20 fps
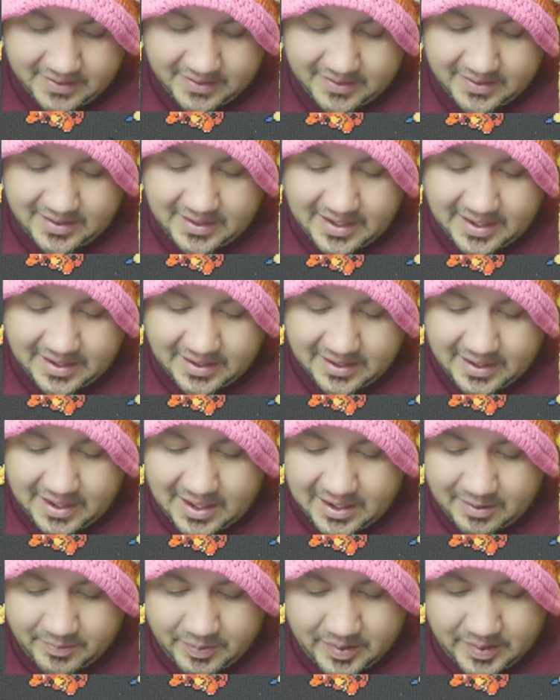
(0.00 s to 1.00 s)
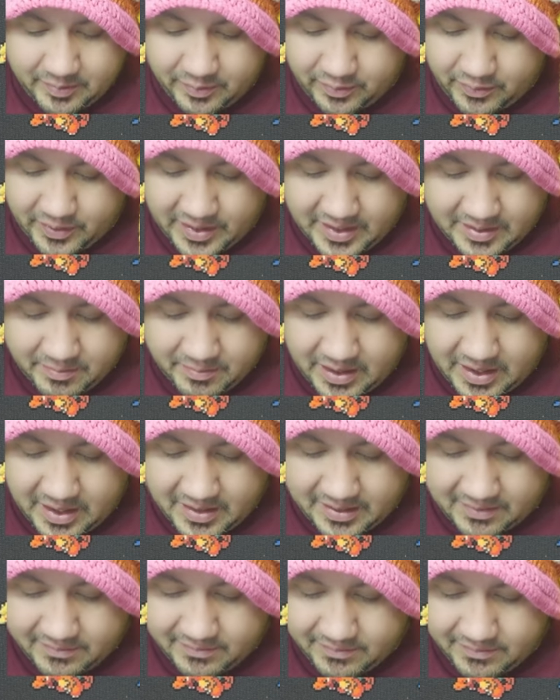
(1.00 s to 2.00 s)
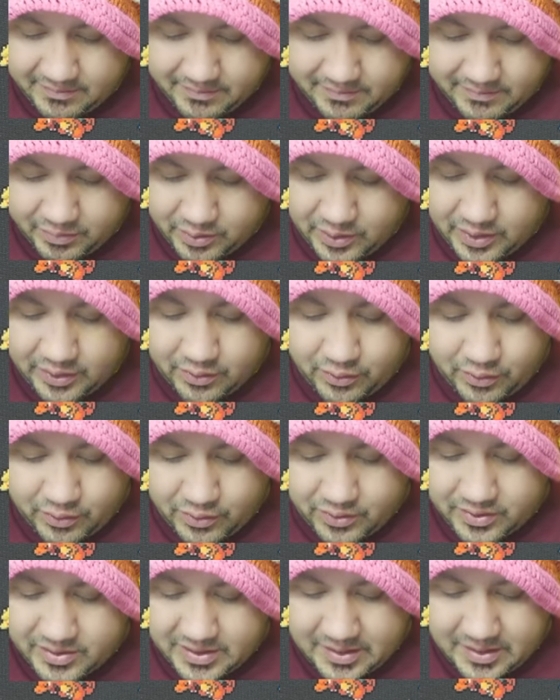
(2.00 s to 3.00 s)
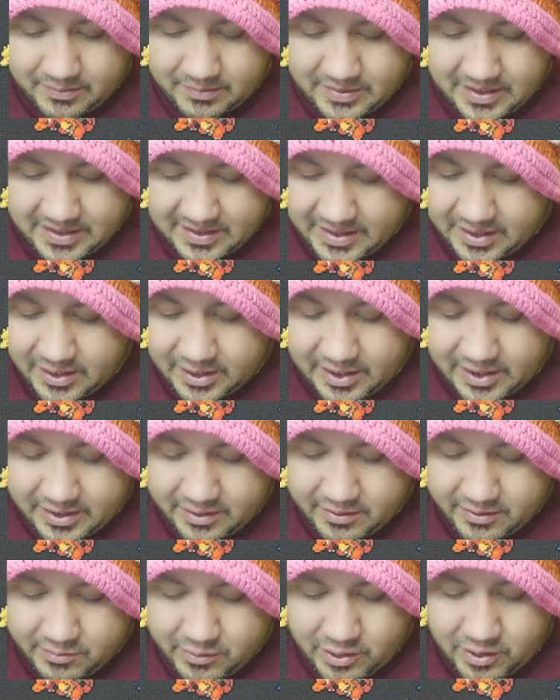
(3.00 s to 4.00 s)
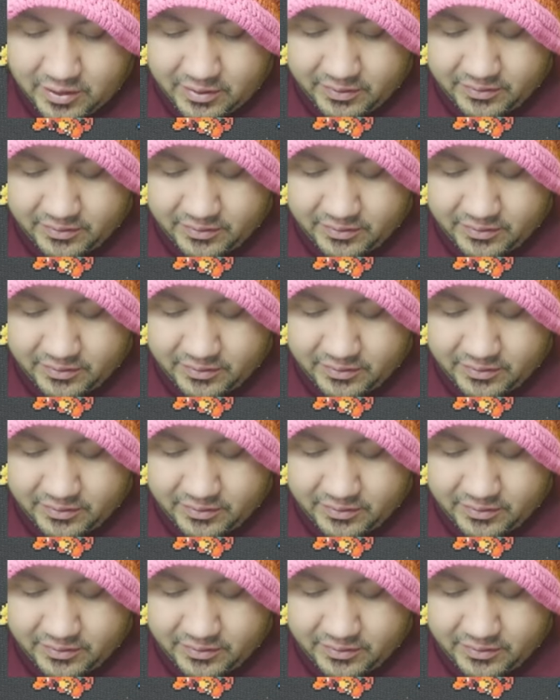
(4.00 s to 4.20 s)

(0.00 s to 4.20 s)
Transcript: like a lot of people already buying pre-orders up like there ain't no tomorrow.